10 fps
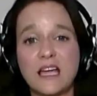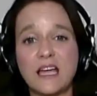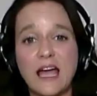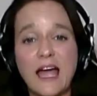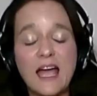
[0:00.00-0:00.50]

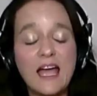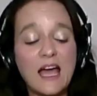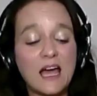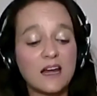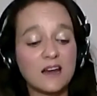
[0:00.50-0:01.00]
I
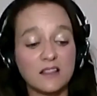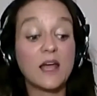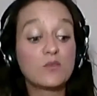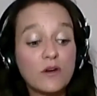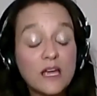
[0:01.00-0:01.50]
had a
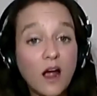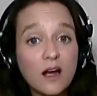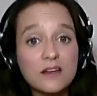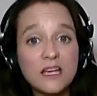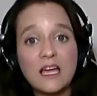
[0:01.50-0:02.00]
library
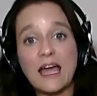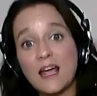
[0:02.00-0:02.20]
card,